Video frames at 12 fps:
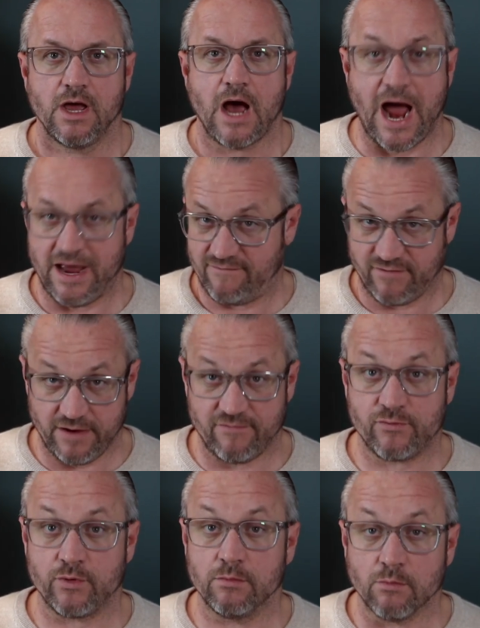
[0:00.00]
I have
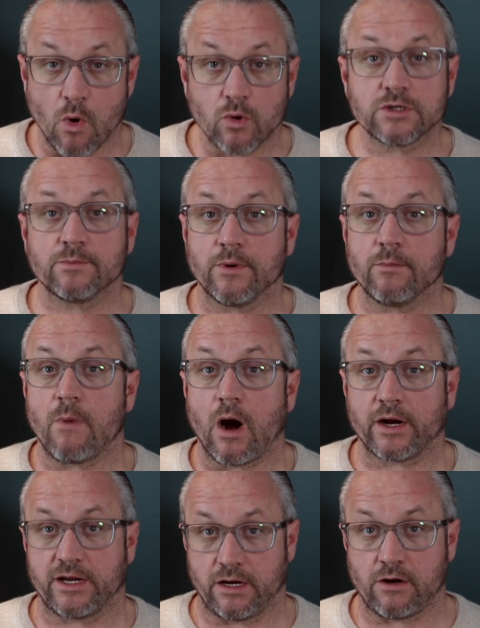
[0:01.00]
lived through multiple
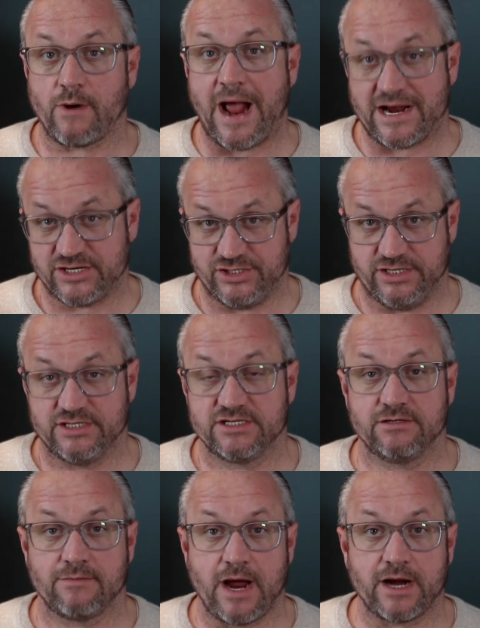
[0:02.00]
market crashes
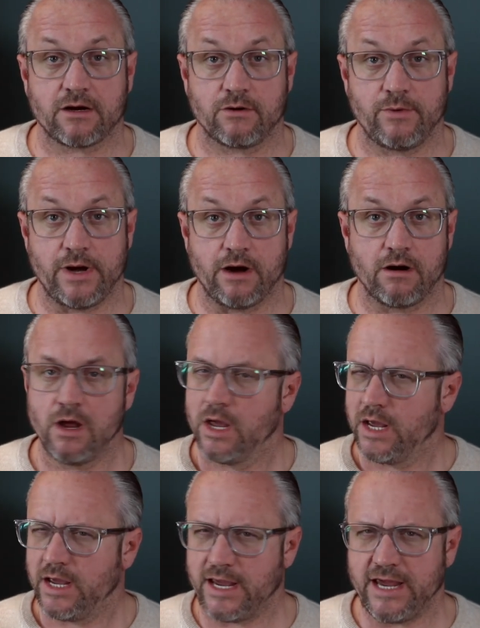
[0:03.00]
in my career
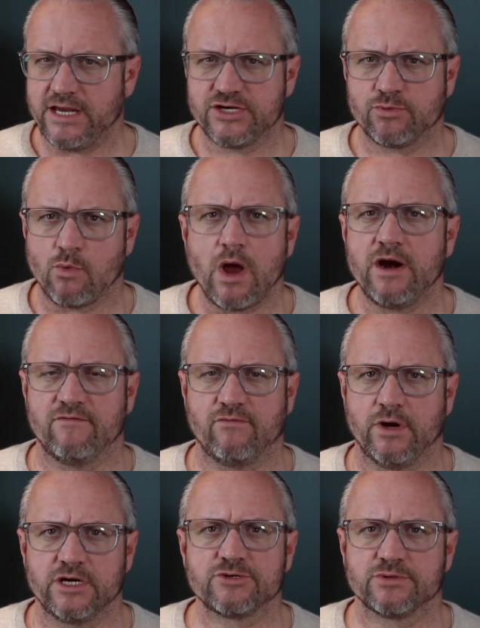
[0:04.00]
each one of
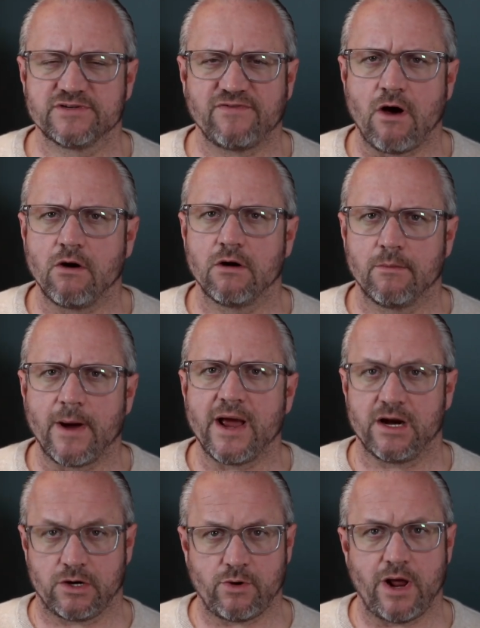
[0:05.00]
which was followed by
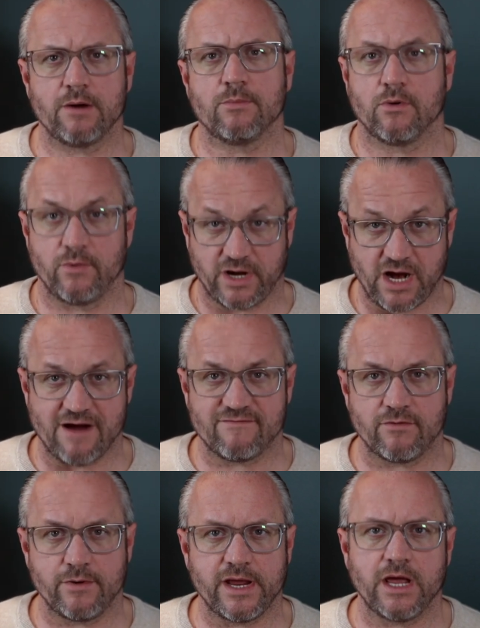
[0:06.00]
incredible
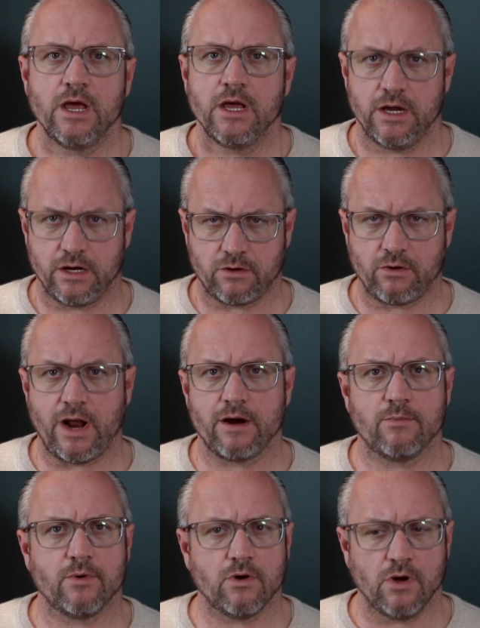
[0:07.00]
recovery,
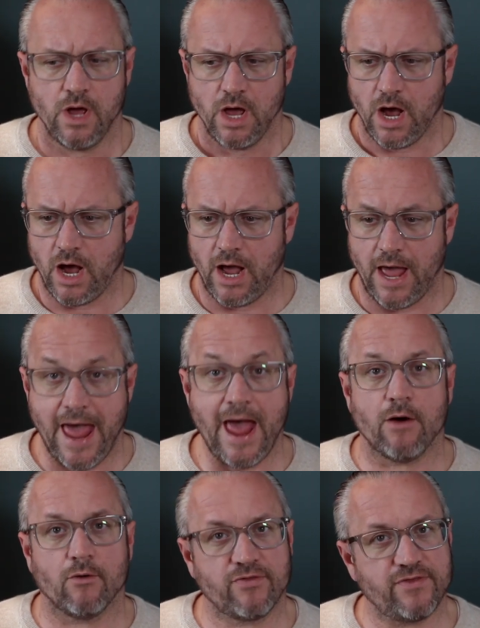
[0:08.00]
incredible uh,
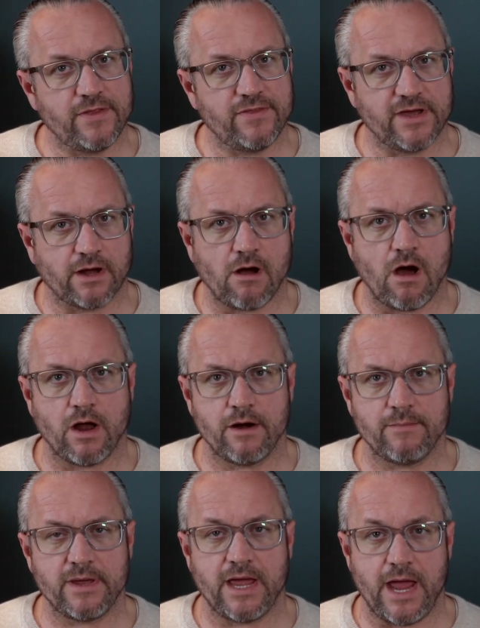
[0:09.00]
health in the
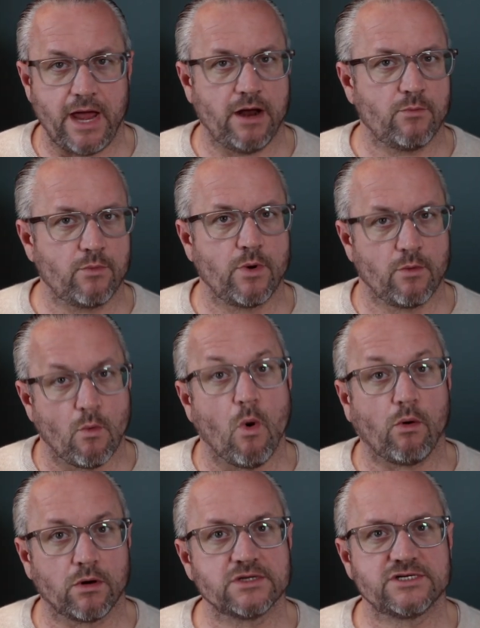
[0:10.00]
economy, and
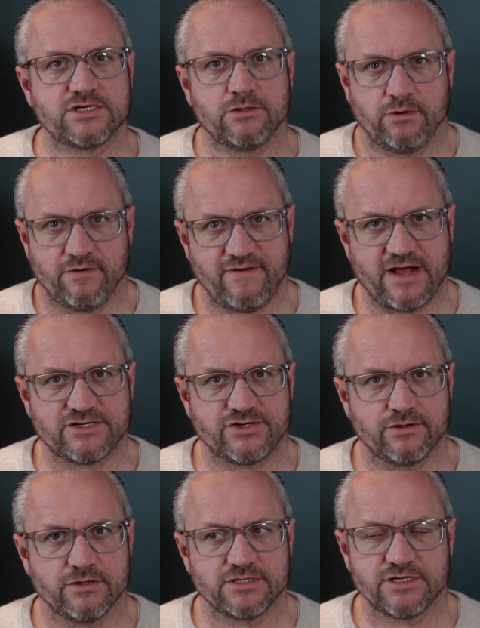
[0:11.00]
rewards to
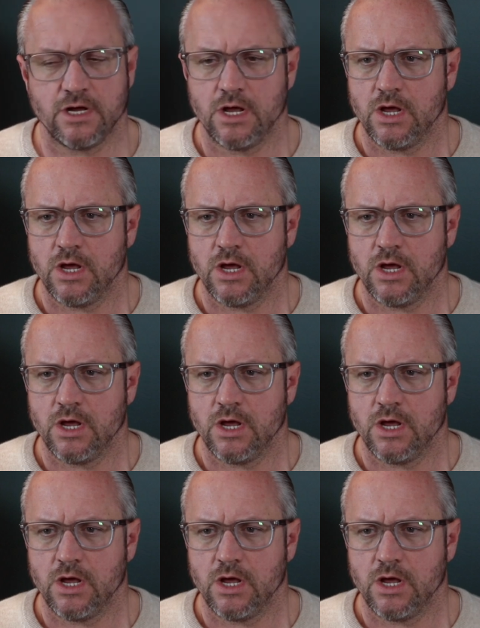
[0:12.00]
investors.